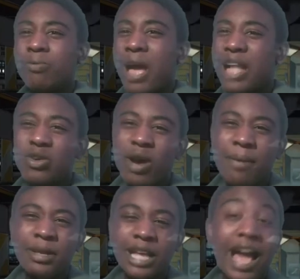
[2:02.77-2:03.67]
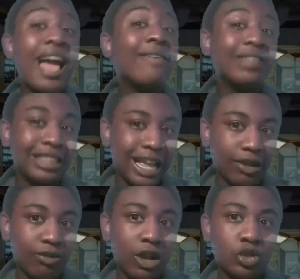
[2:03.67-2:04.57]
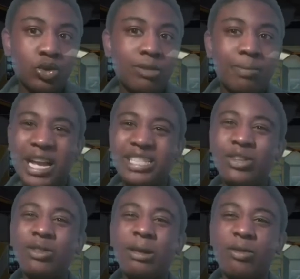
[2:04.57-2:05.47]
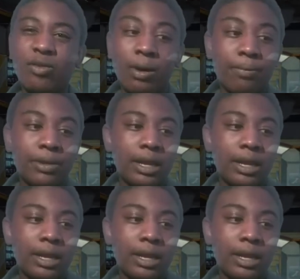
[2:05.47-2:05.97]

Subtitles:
I have a lot of flaws with it, but I still love the film.